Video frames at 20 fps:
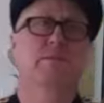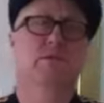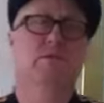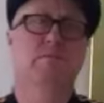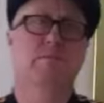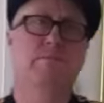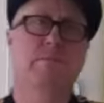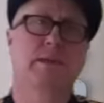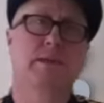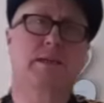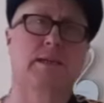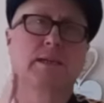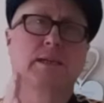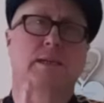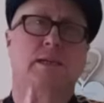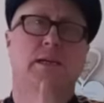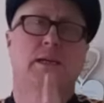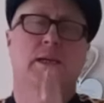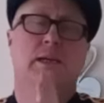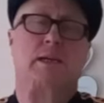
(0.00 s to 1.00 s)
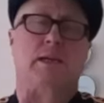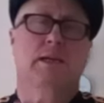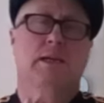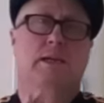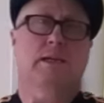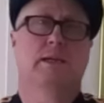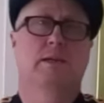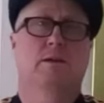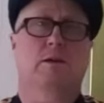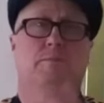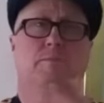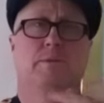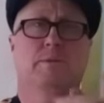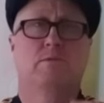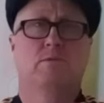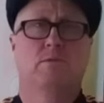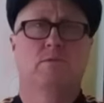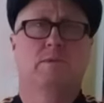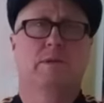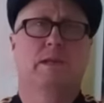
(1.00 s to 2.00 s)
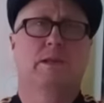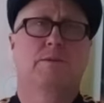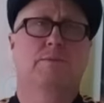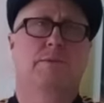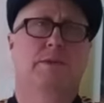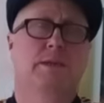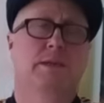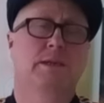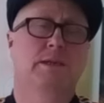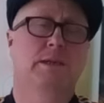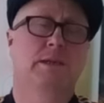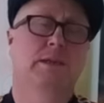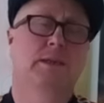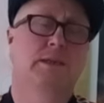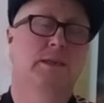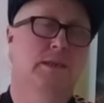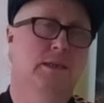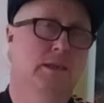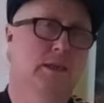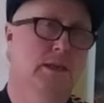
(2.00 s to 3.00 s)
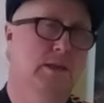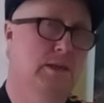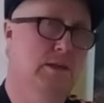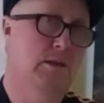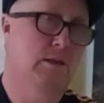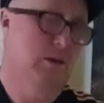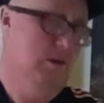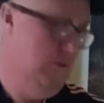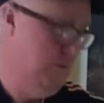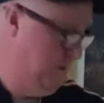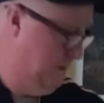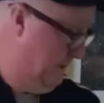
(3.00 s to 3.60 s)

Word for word: for coming back. I hope you're all well out there. Uh, on